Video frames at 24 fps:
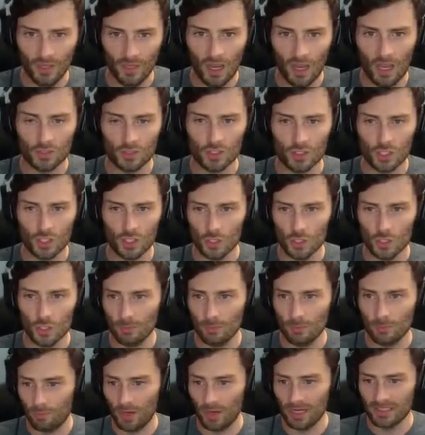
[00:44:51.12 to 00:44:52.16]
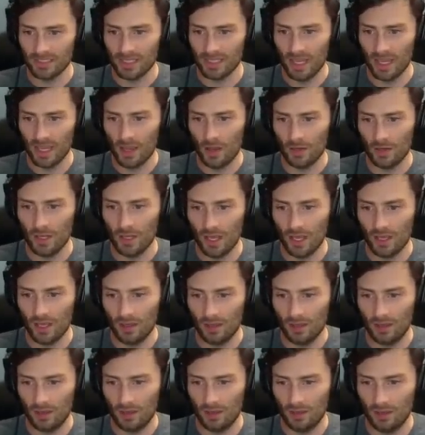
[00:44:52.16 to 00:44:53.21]
I'll show you my breakdown
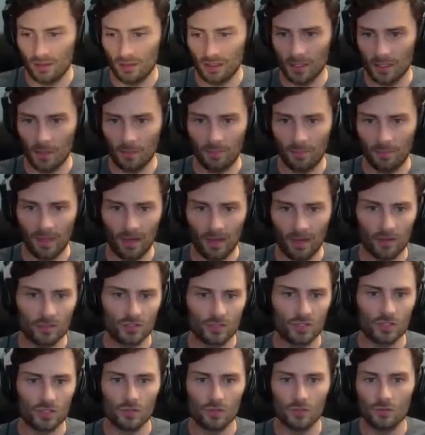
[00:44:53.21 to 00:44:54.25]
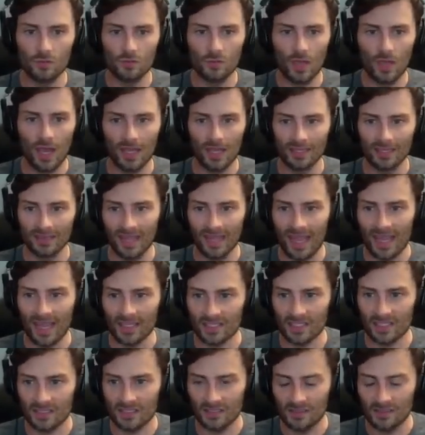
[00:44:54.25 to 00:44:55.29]
compared to
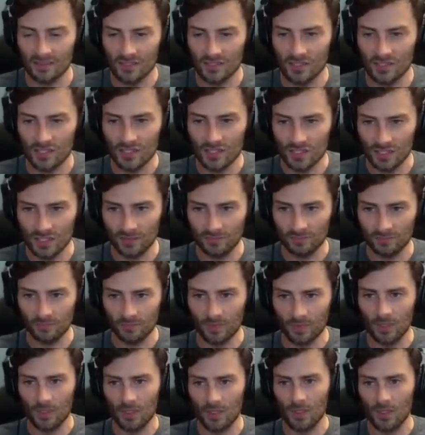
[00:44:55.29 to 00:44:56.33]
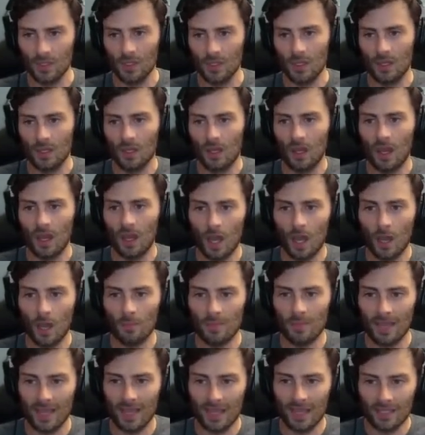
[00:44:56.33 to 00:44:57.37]
last season.
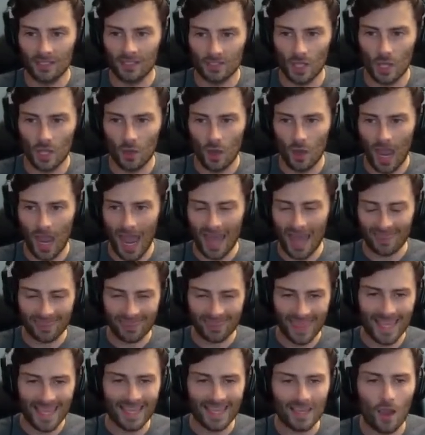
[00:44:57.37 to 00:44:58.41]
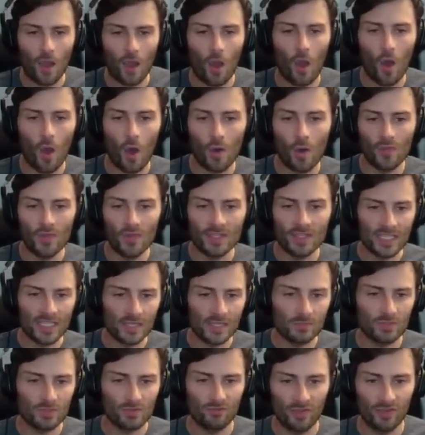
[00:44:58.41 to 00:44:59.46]
So I think all the
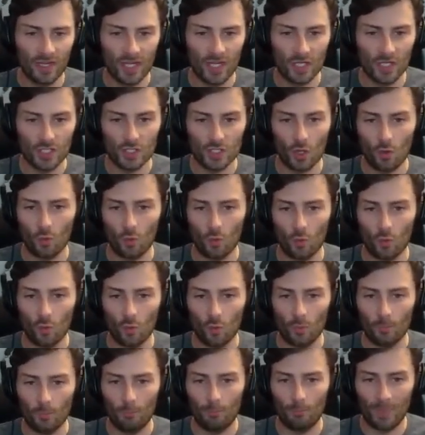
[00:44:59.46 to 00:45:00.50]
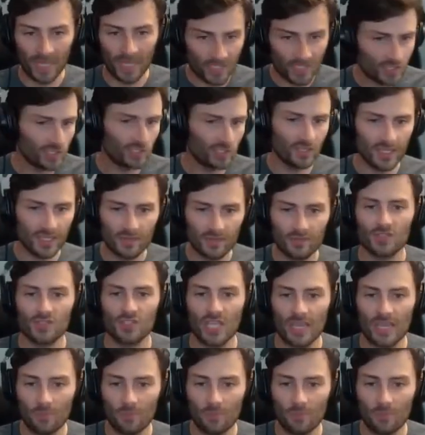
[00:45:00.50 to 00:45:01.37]
teams finish basically in the